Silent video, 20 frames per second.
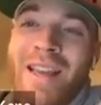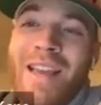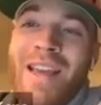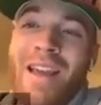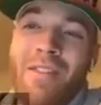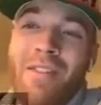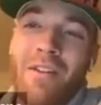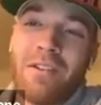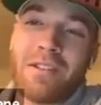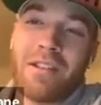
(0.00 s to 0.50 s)

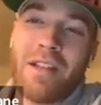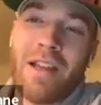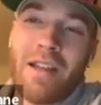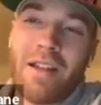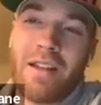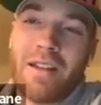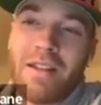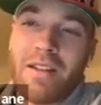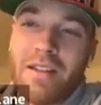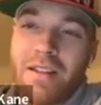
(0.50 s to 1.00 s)
And there's that
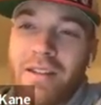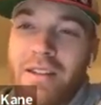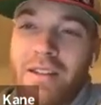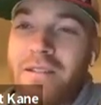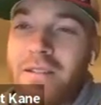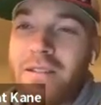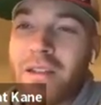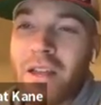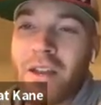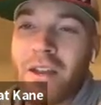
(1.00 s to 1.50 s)

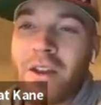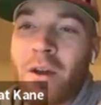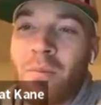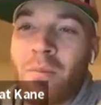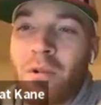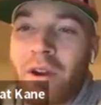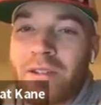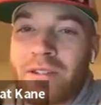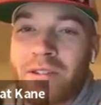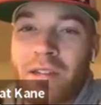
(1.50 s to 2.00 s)

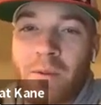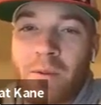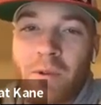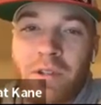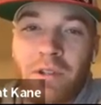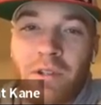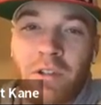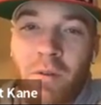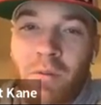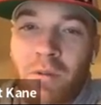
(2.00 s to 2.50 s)
number I said, which
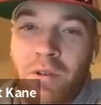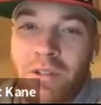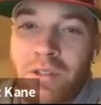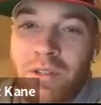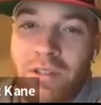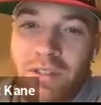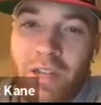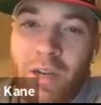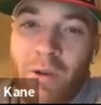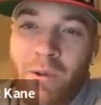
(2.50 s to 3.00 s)
is almost
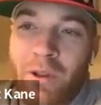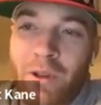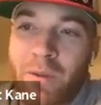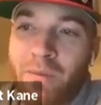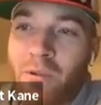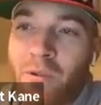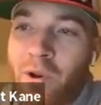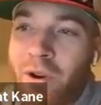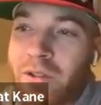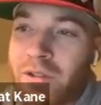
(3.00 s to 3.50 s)
as equally
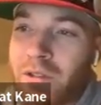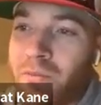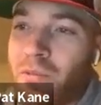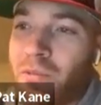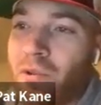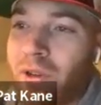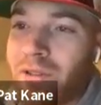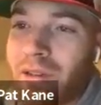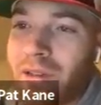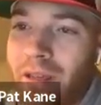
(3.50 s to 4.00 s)
important as the
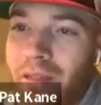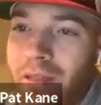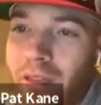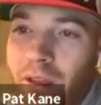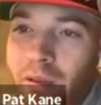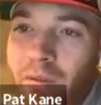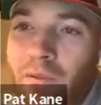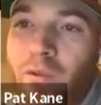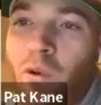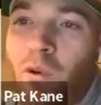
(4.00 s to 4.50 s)
points, I
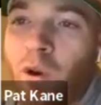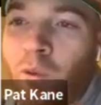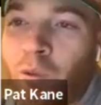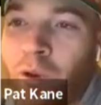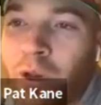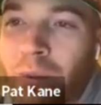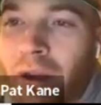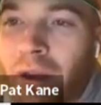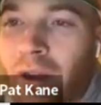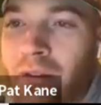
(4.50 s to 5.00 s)
think. 4
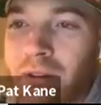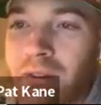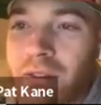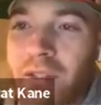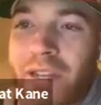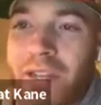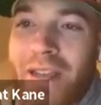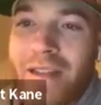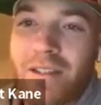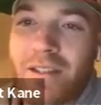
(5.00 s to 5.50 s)
rebounds.
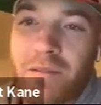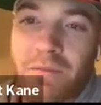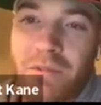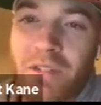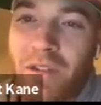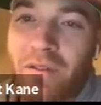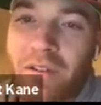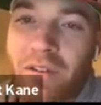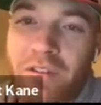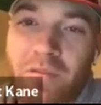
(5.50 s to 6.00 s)
He had some
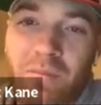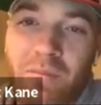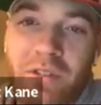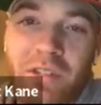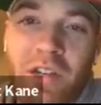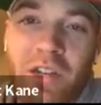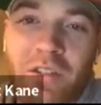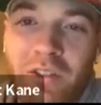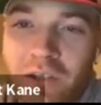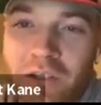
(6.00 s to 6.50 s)
defensive
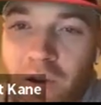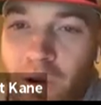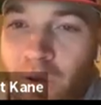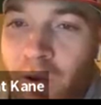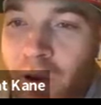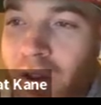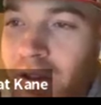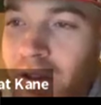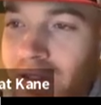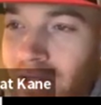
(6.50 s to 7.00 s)
possessions that were
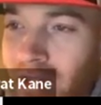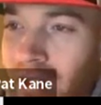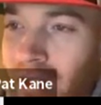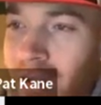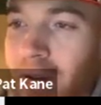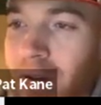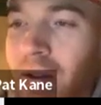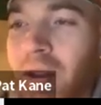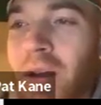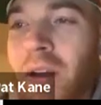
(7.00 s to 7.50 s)
really
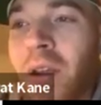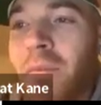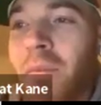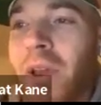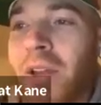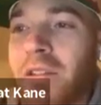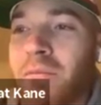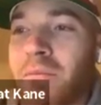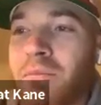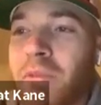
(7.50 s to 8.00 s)
solid,
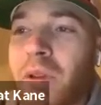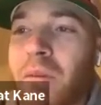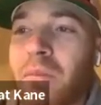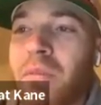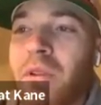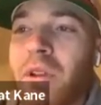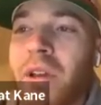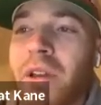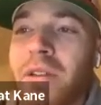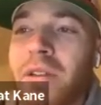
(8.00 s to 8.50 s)
made some big
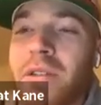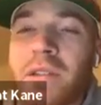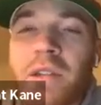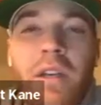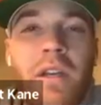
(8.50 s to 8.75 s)
plays.